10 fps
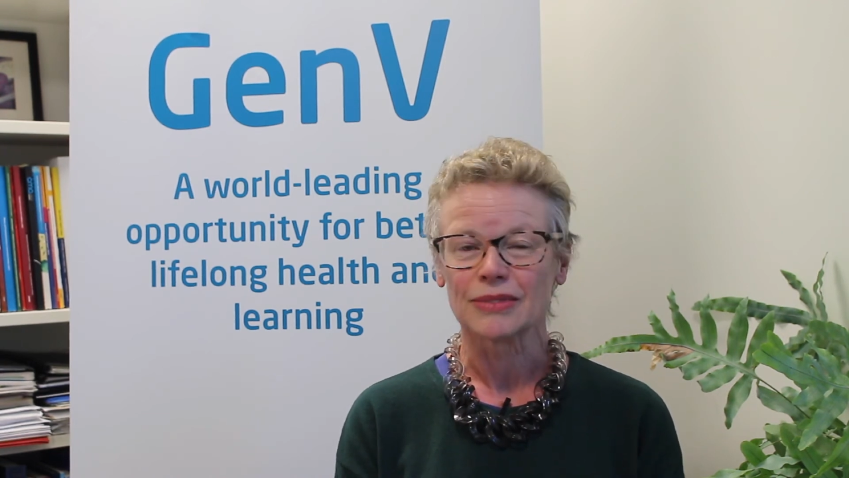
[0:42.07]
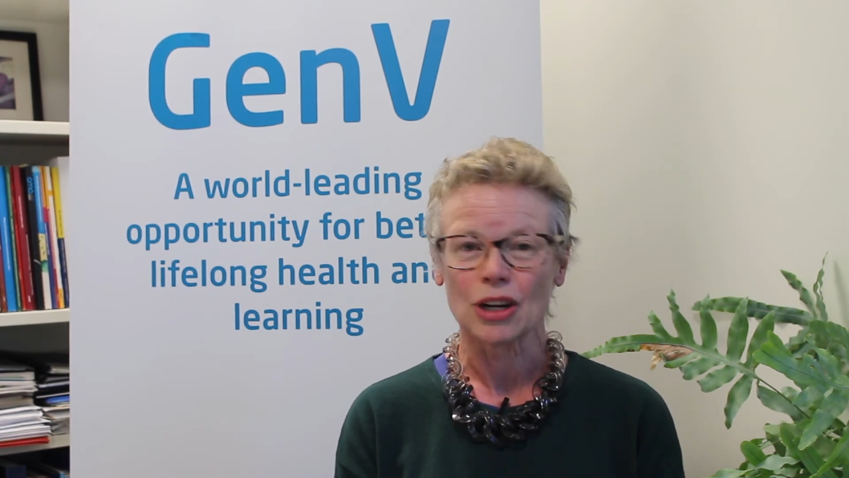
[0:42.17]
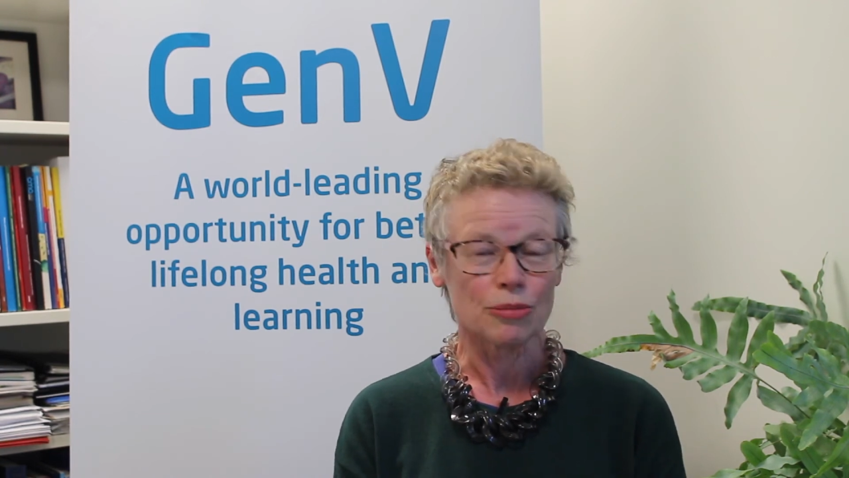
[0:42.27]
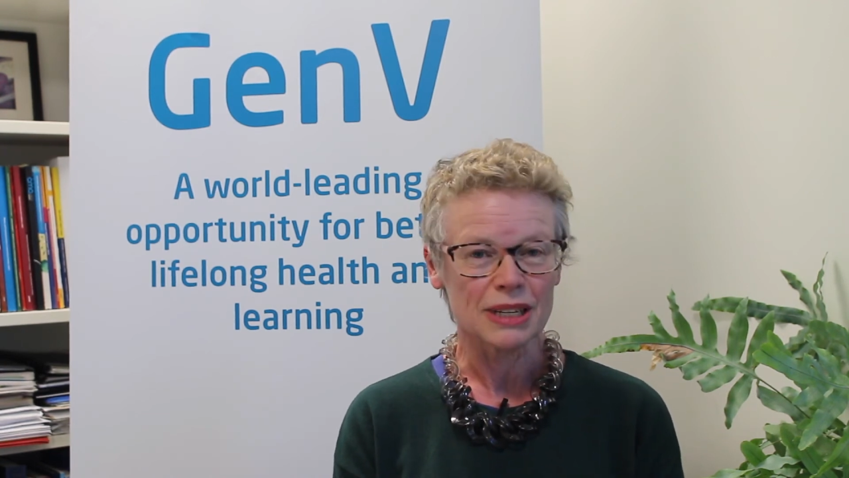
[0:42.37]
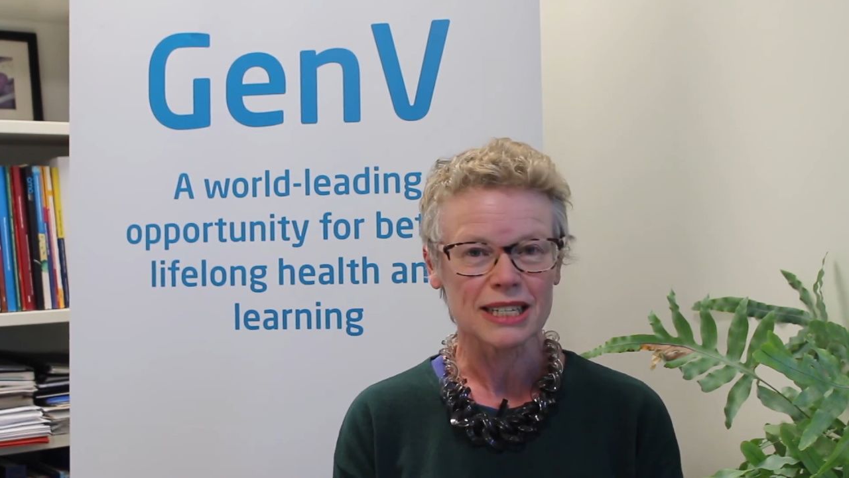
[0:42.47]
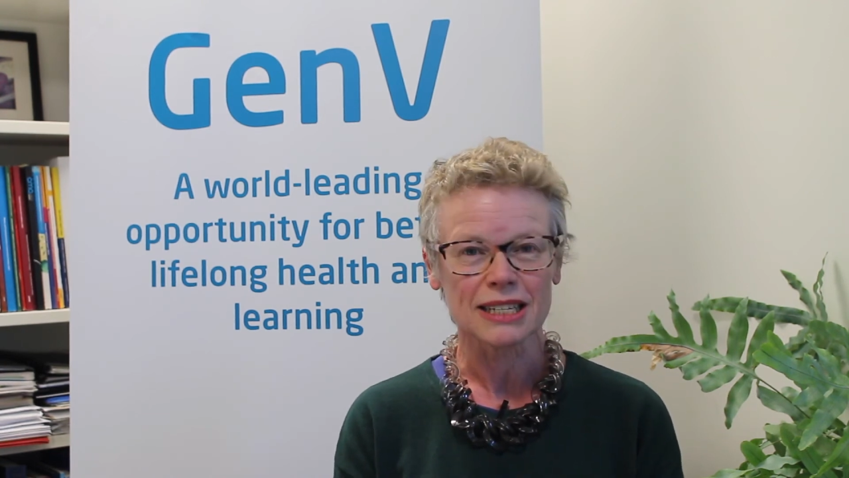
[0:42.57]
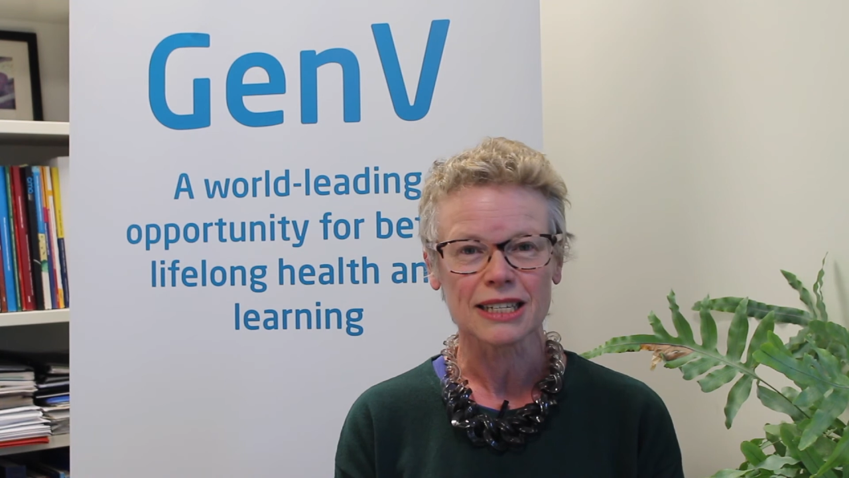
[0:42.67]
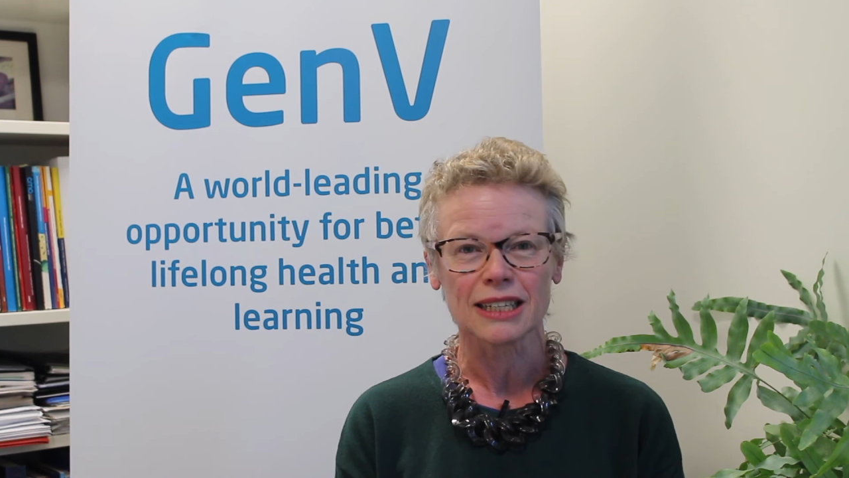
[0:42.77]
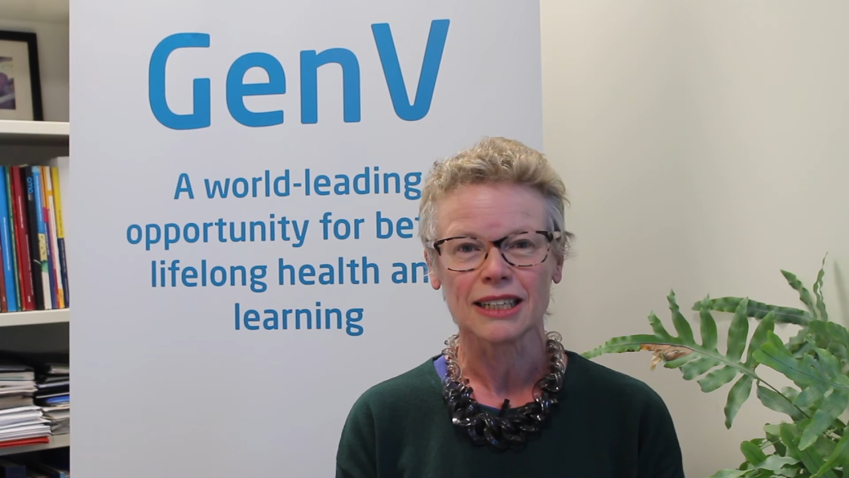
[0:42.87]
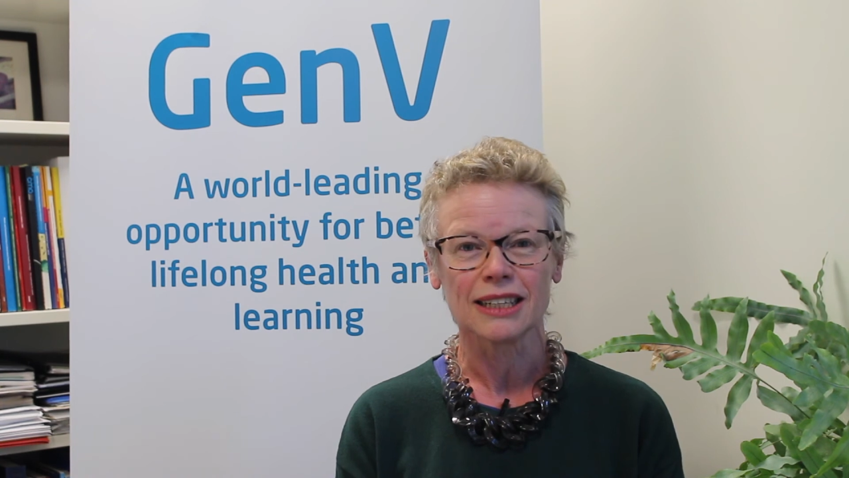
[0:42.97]

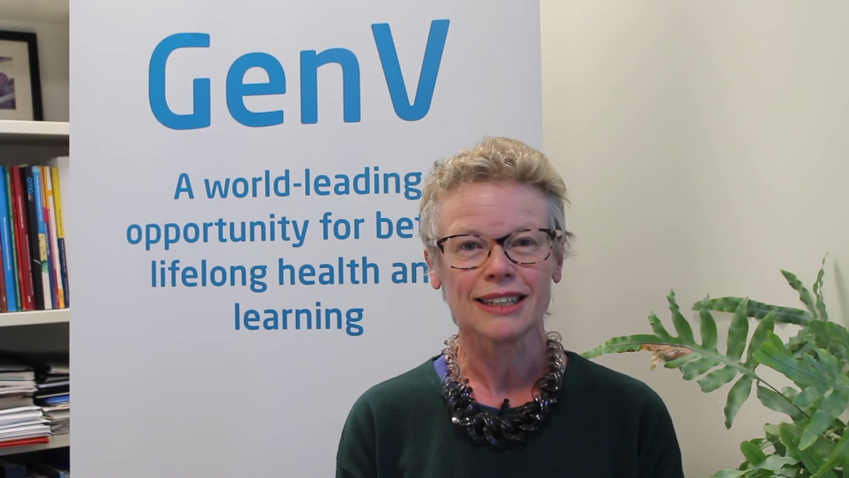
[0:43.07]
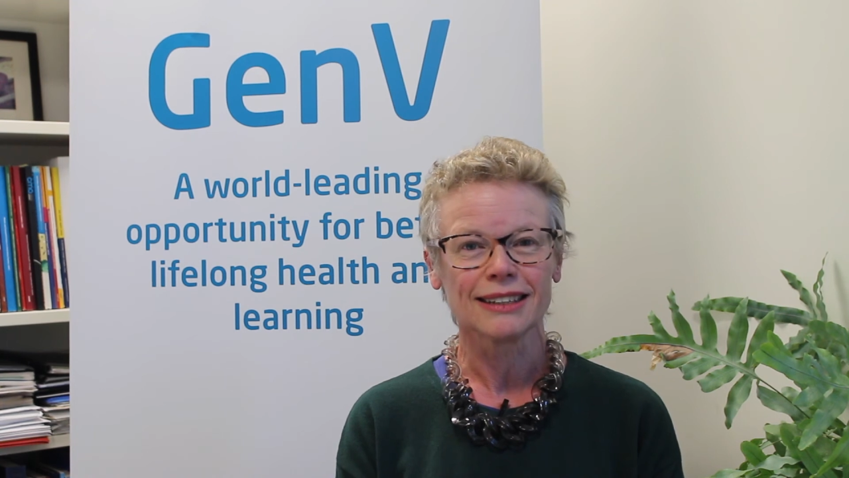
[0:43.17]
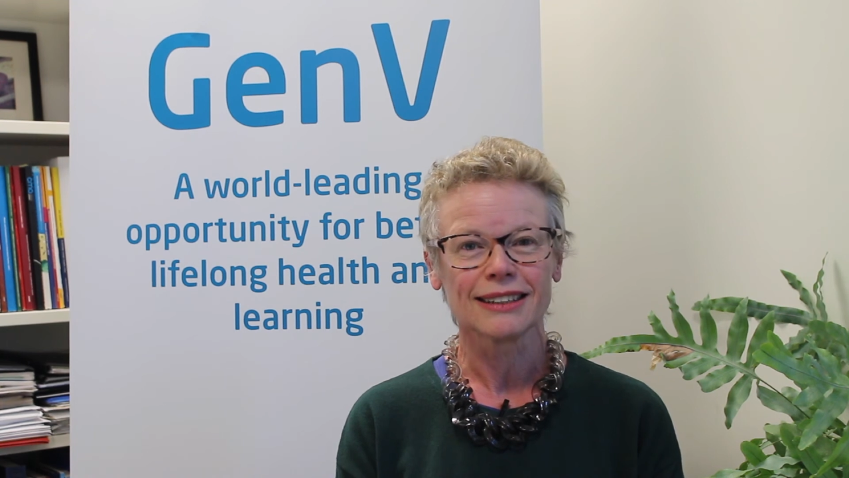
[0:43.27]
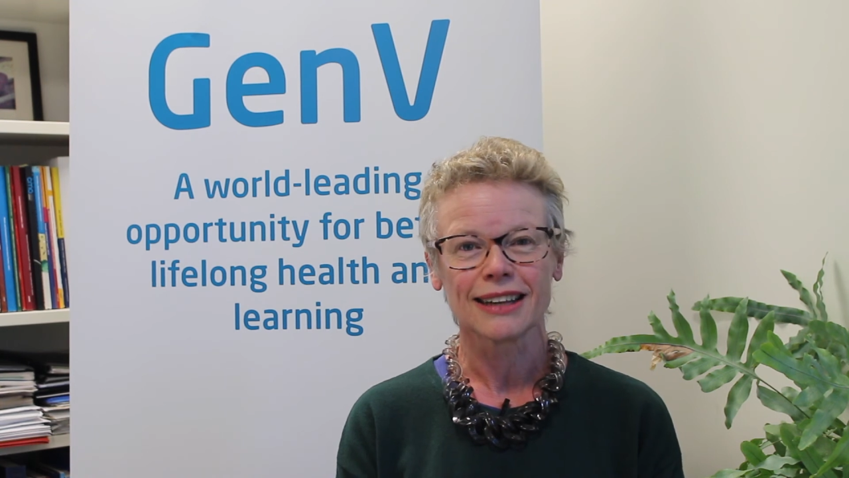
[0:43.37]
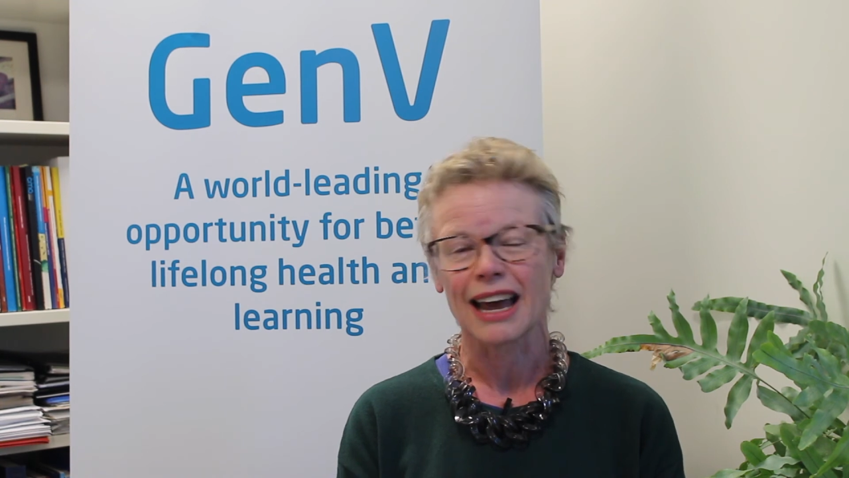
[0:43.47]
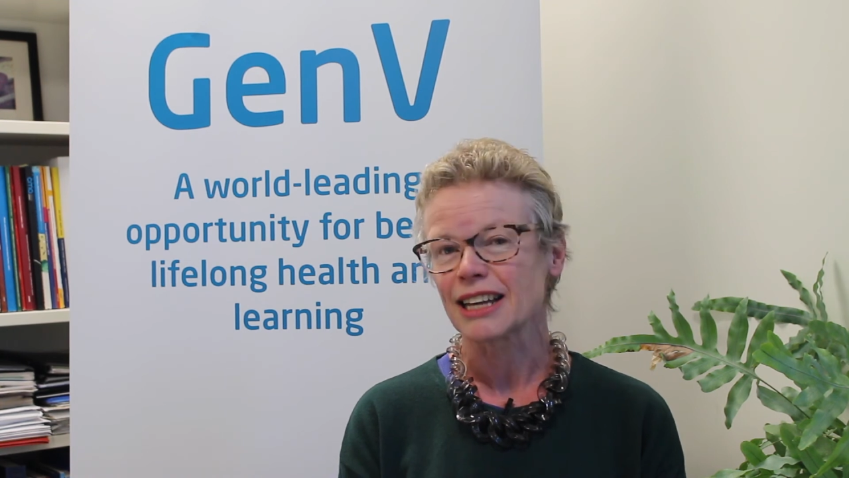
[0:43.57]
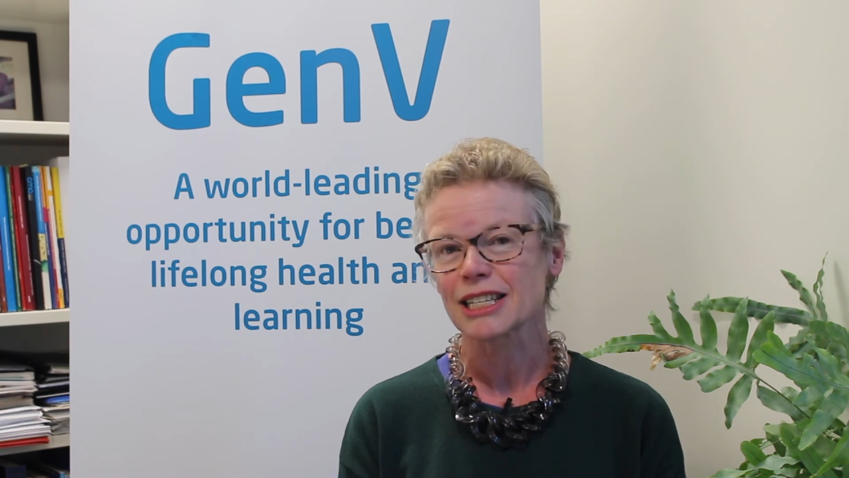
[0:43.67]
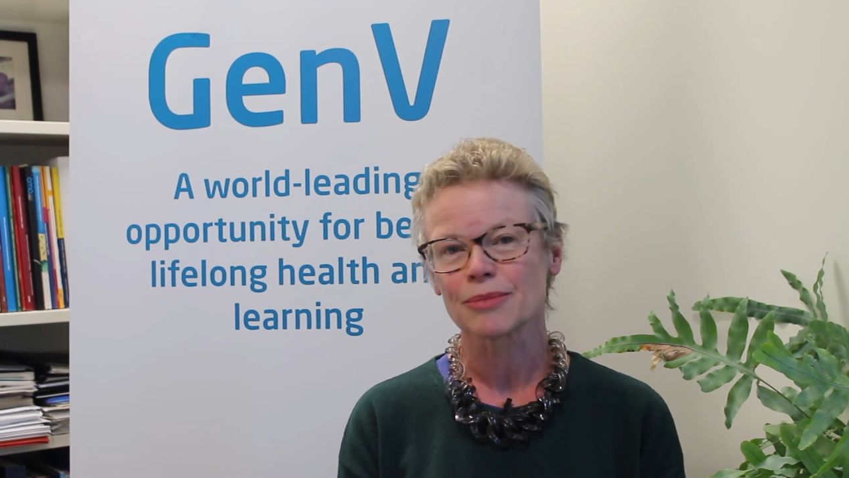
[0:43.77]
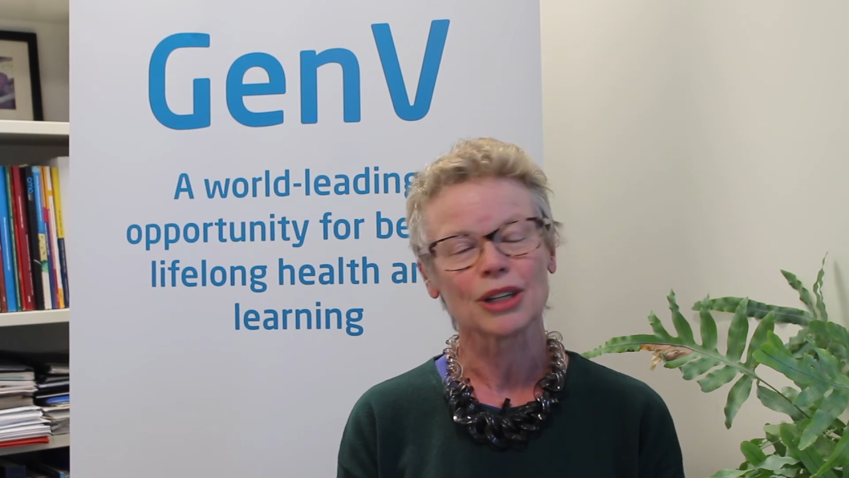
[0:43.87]
obesity, asthma,